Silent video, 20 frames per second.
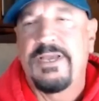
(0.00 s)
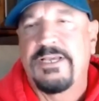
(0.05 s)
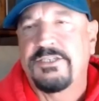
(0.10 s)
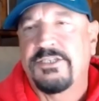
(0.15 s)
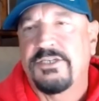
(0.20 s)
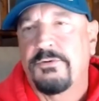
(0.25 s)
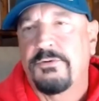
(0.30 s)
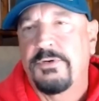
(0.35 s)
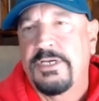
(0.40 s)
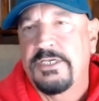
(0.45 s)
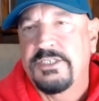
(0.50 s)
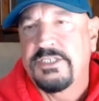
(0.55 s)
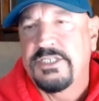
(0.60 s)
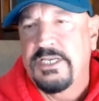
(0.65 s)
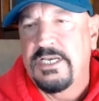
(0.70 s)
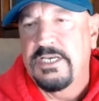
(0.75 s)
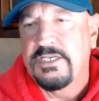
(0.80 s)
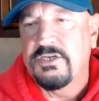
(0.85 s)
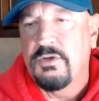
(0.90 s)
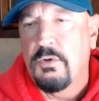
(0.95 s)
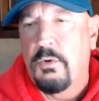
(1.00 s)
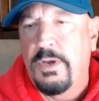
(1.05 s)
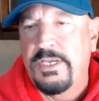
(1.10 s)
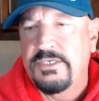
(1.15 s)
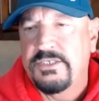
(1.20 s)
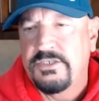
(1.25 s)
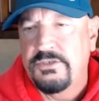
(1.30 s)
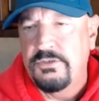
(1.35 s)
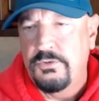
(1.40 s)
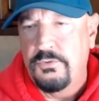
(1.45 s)
as there is that it's
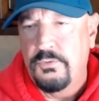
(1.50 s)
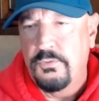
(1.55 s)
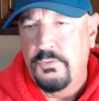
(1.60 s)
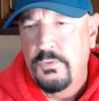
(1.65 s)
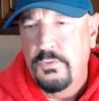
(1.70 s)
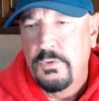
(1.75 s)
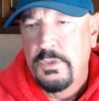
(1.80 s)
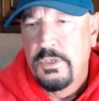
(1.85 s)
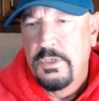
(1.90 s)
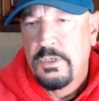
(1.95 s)
going to